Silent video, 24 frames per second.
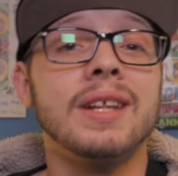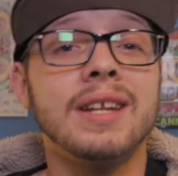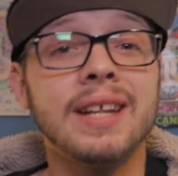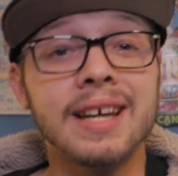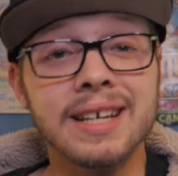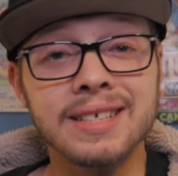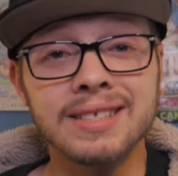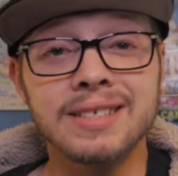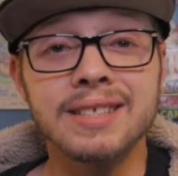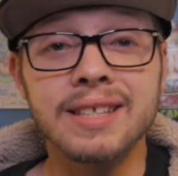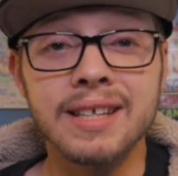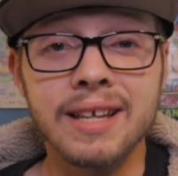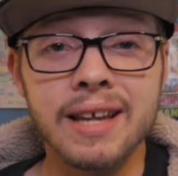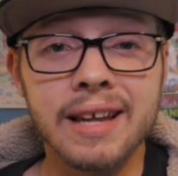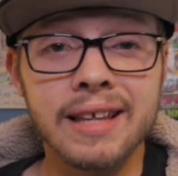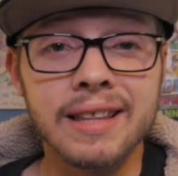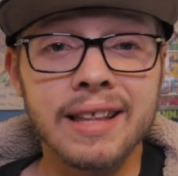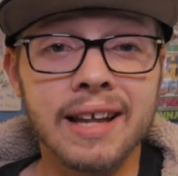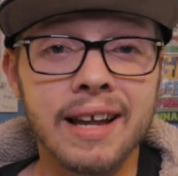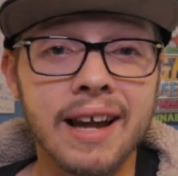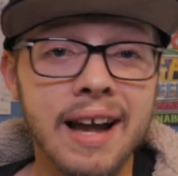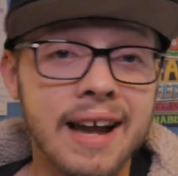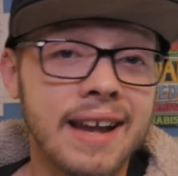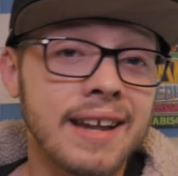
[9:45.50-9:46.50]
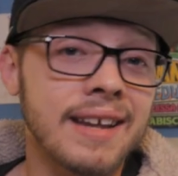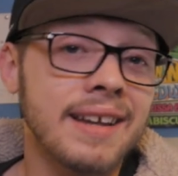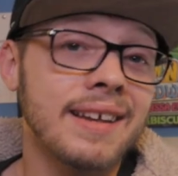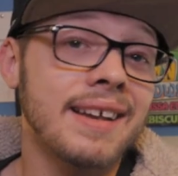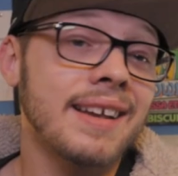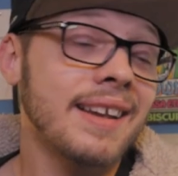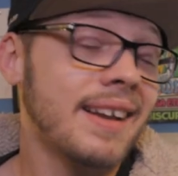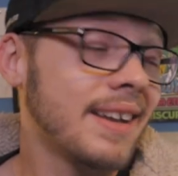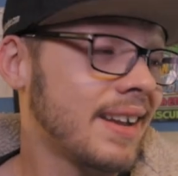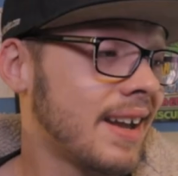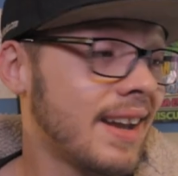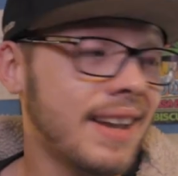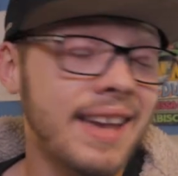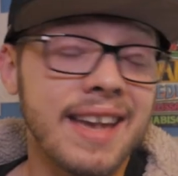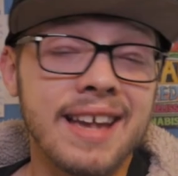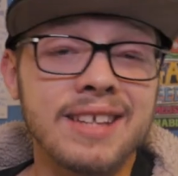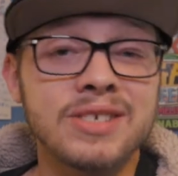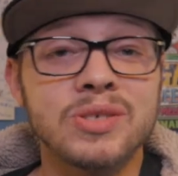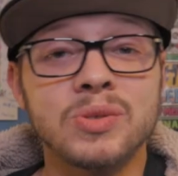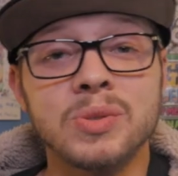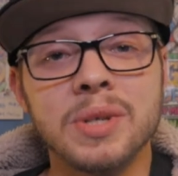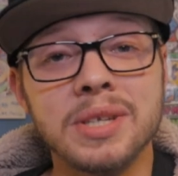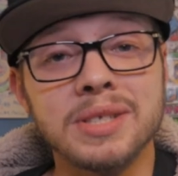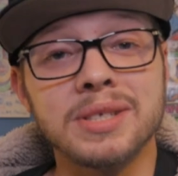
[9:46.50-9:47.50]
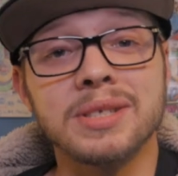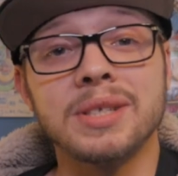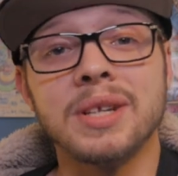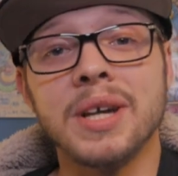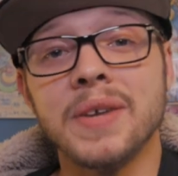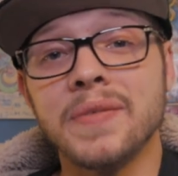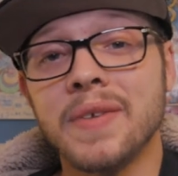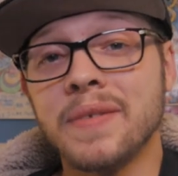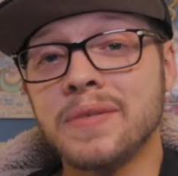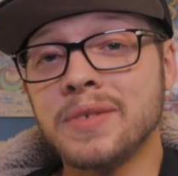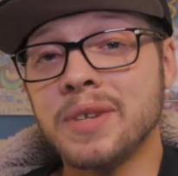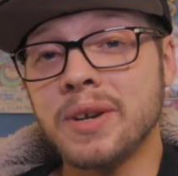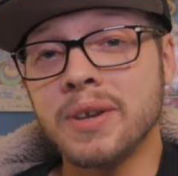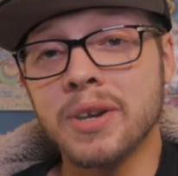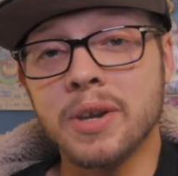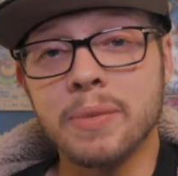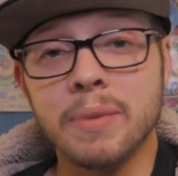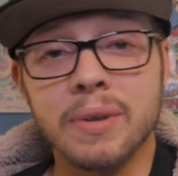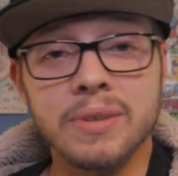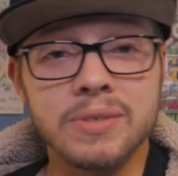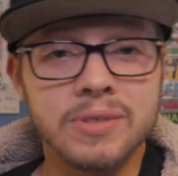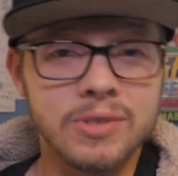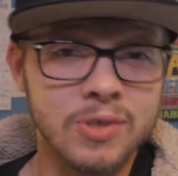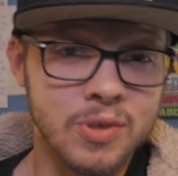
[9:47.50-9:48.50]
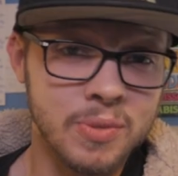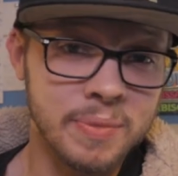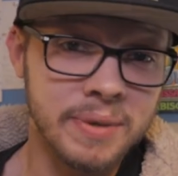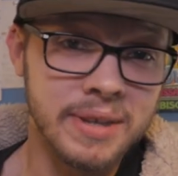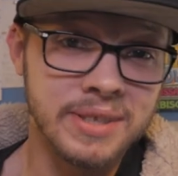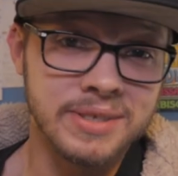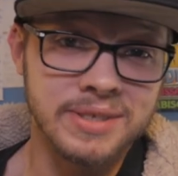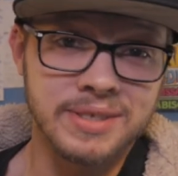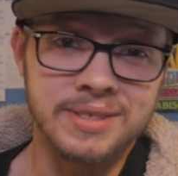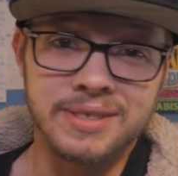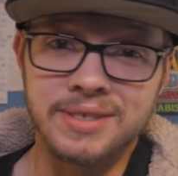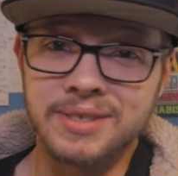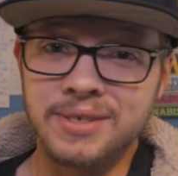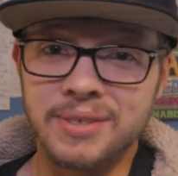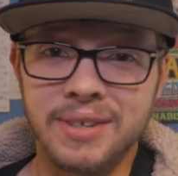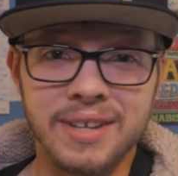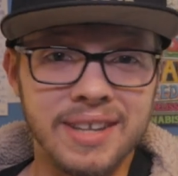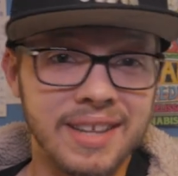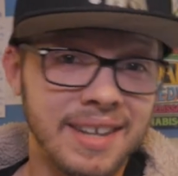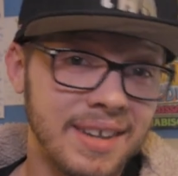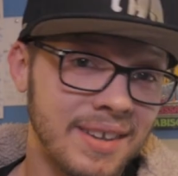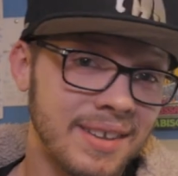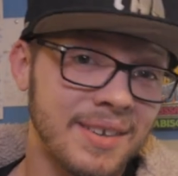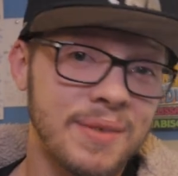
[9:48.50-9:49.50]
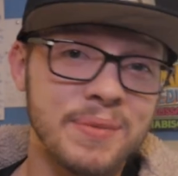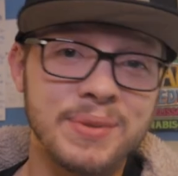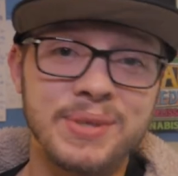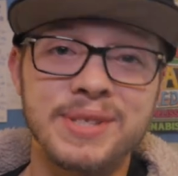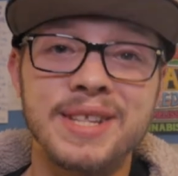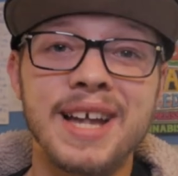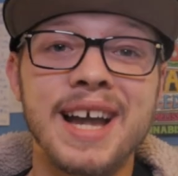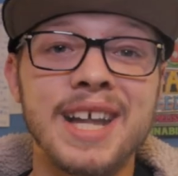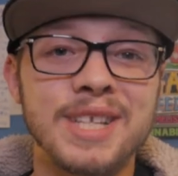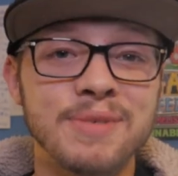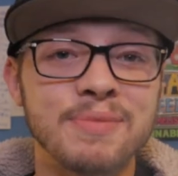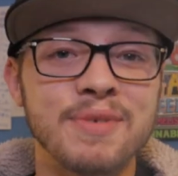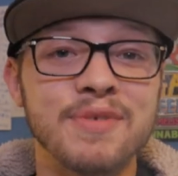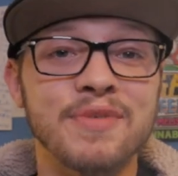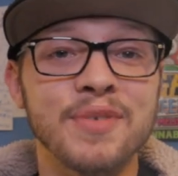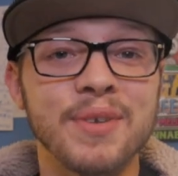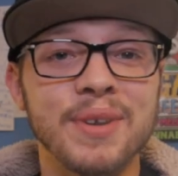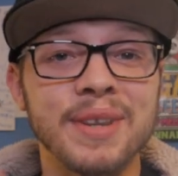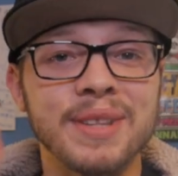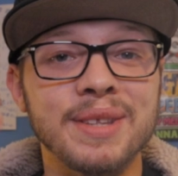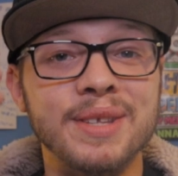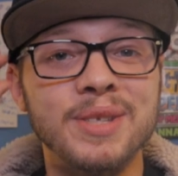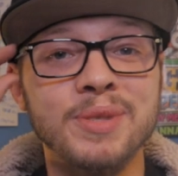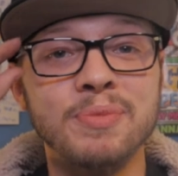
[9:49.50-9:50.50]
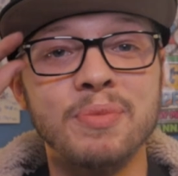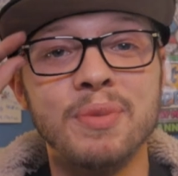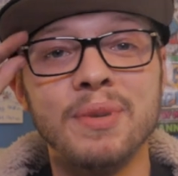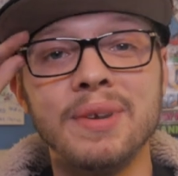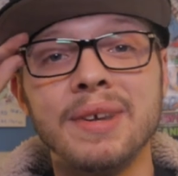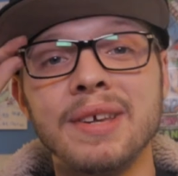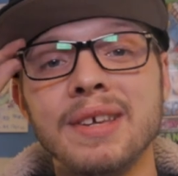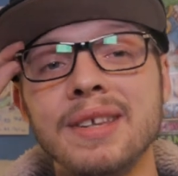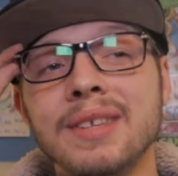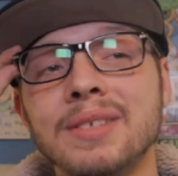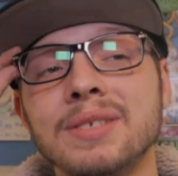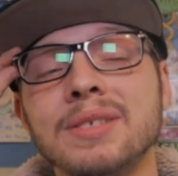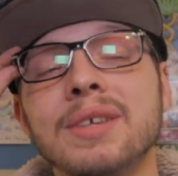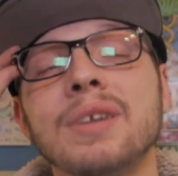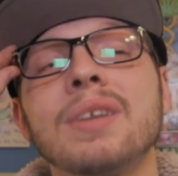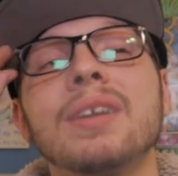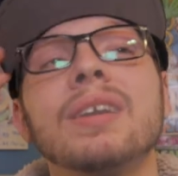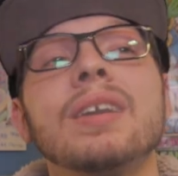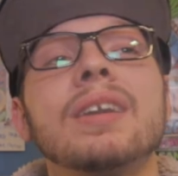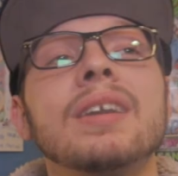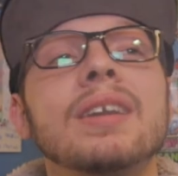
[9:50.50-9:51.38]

The next thing that I can't stress enough, I've talked about so much and Trey almost knocks me for it at this point, is